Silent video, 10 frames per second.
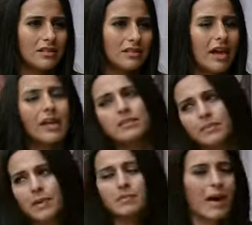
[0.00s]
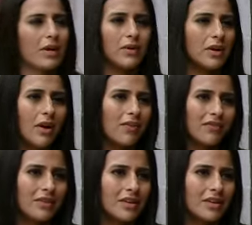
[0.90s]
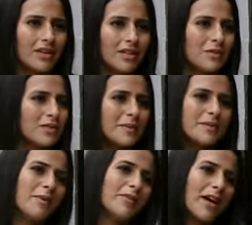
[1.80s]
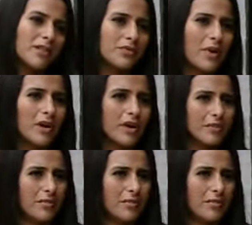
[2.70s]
Kate's been mouthing off. She wants me to move out so Rana can